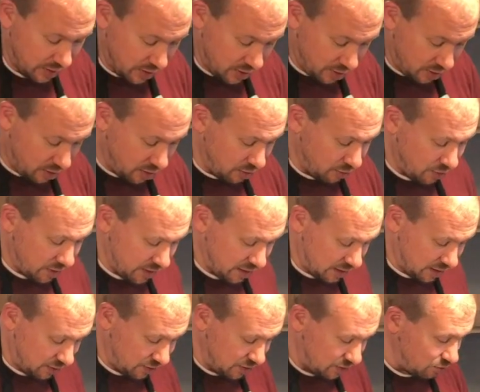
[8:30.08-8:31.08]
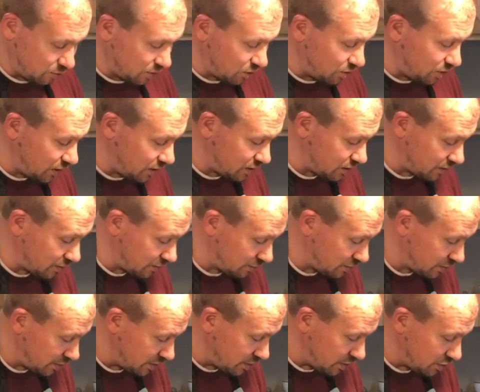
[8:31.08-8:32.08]
All right, I think we're good.
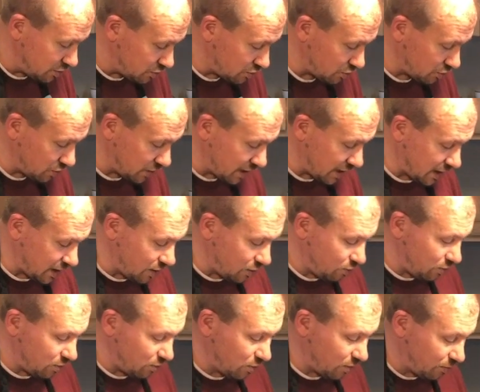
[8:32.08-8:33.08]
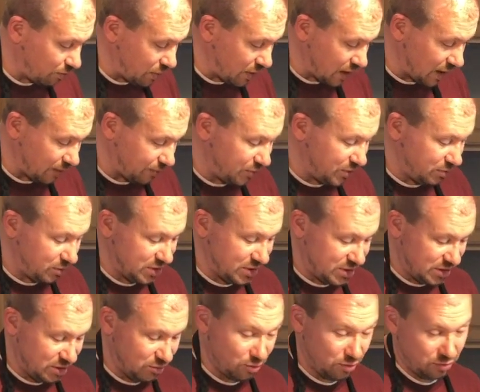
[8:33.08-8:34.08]
So now we will pop them into
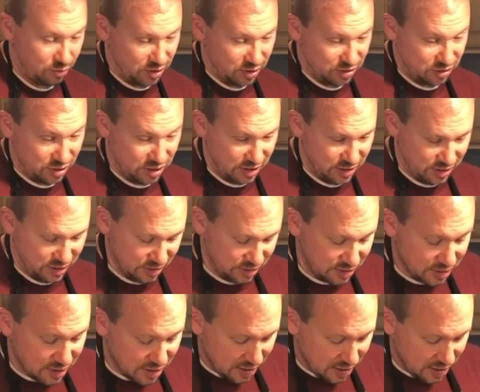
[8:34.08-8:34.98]
we'll wash our hands,